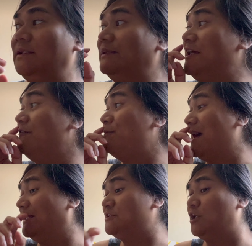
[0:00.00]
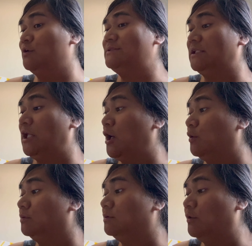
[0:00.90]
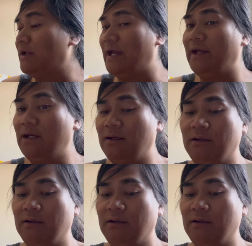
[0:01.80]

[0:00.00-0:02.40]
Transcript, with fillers: Leave Pal's ghost alone, okay?